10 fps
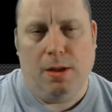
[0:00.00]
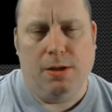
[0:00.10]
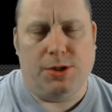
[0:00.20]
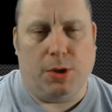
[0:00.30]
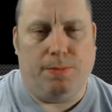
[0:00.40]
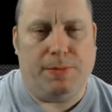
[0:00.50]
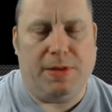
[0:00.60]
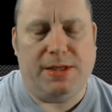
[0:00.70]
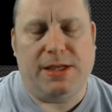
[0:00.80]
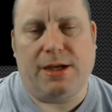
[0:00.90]
So
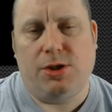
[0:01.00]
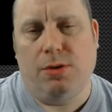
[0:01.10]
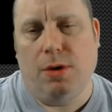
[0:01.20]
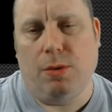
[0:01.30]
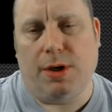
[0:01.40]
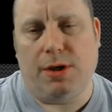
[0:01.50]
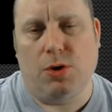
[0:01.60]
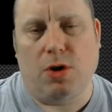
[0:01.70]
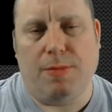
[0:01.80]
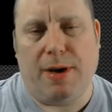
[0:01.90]
this section, we're going to
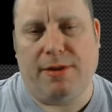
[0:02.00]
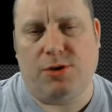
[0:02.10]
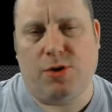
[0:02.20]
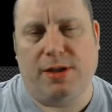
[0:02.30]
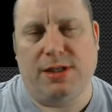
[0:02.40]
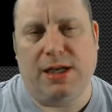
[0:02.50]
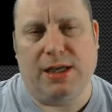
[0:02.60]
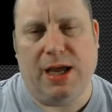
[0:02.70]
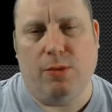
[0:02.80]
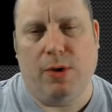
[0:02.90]
talk about the transit
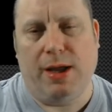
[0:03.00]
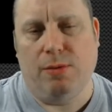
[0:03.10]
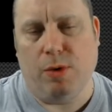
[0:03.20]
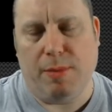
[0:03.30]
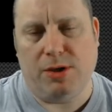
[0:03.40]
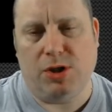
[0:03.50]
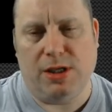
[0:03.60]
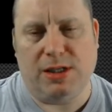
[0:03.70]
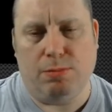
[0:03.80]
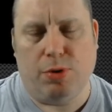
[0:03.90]
gateway. We mentioned
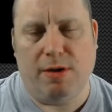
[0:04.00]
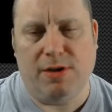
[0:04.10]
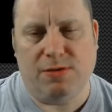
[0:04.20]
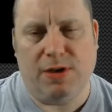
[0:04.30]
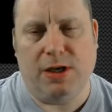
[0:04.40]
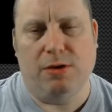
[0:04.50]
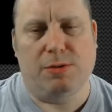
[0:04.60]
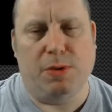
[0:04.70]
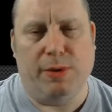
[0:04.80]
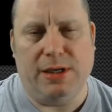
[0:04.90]
this in previous
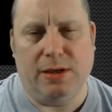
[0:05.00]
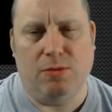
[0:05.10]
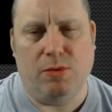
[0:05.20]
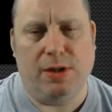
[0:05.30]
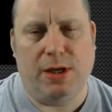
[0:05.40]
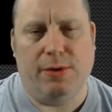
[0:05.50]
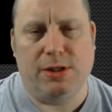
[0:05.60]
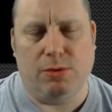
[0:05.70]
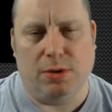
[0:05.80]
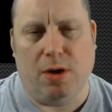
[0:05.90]
videos, but we didn't really go
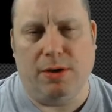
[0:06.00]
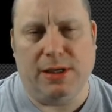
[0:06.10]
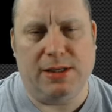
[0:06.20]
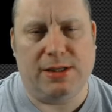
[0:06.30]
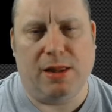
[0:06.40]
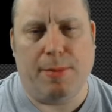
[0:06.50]
into a lot of detail